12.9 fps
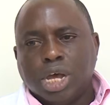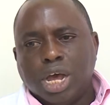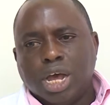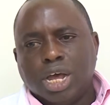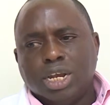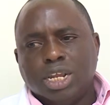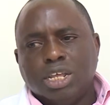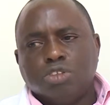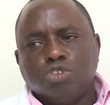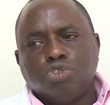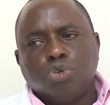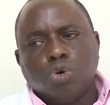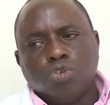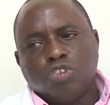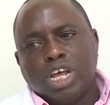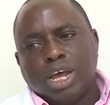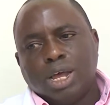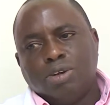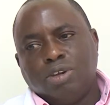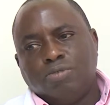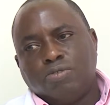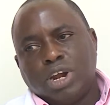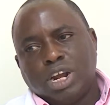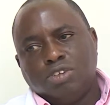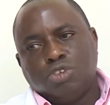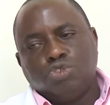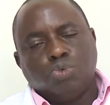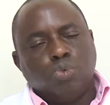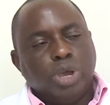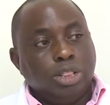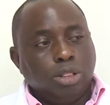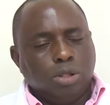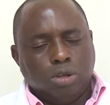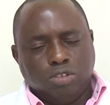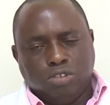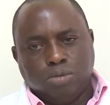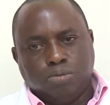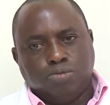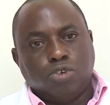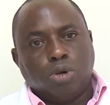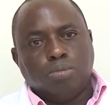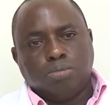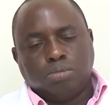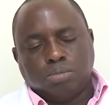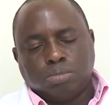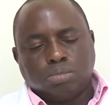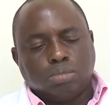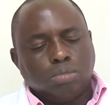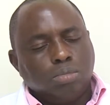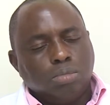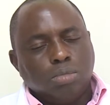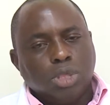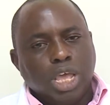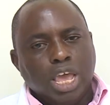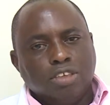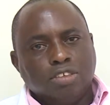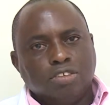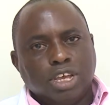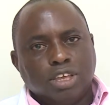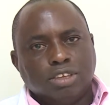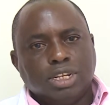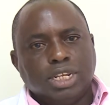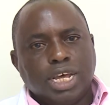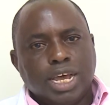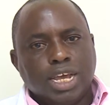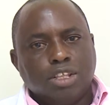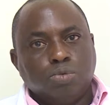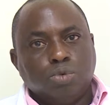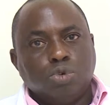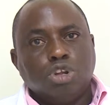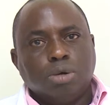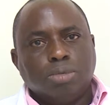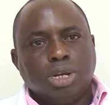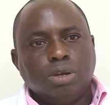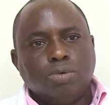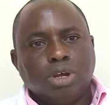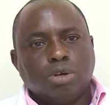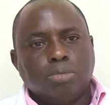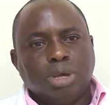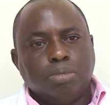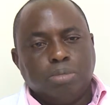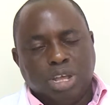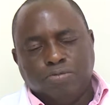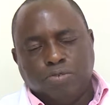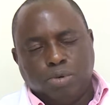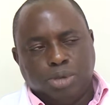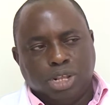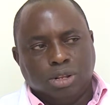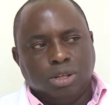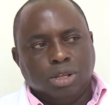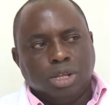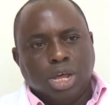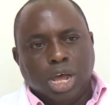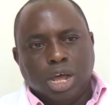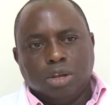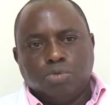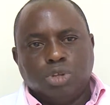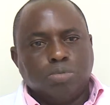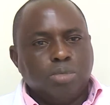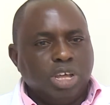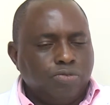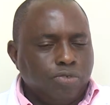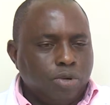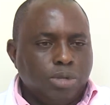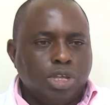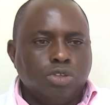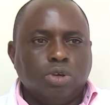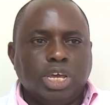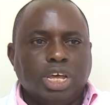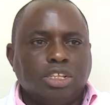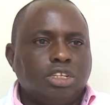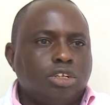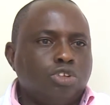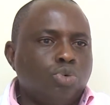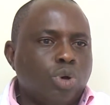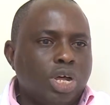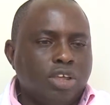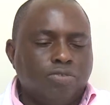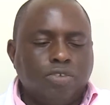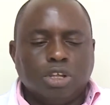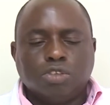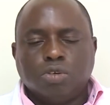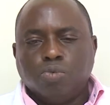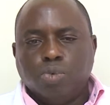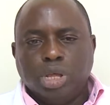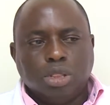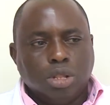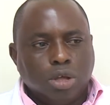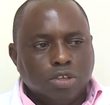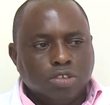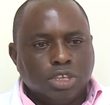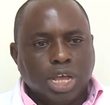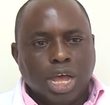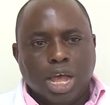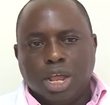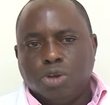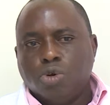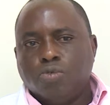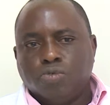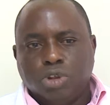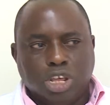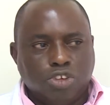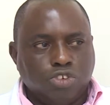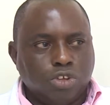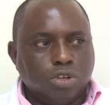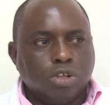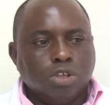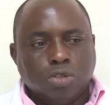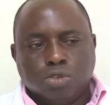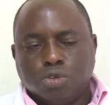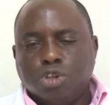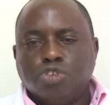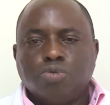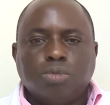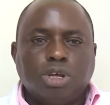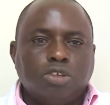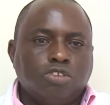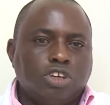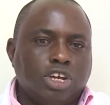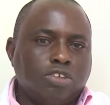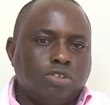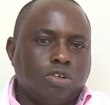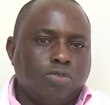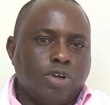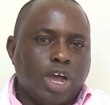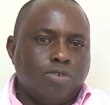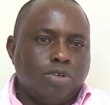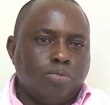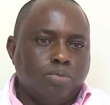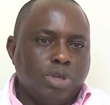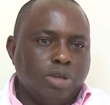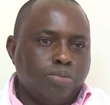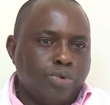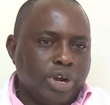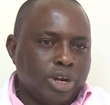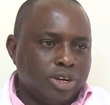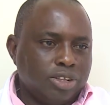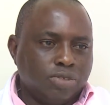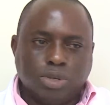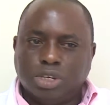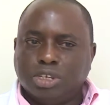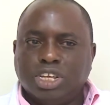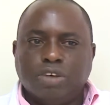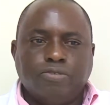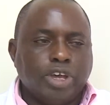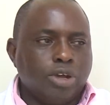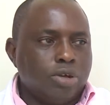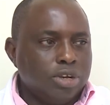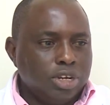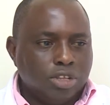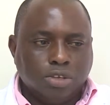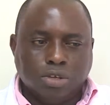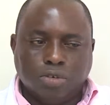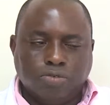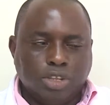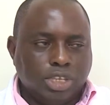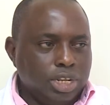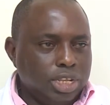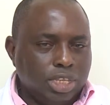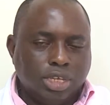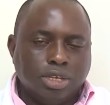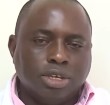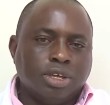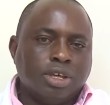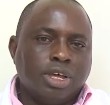And in those that are refractory to weight loss from exercise and diet, we would normally recommend metformin. And with metformin, you get the dual effect of weight loss and ovulation. So this woman's chances of being pregnant, which is their fecundity or fertility,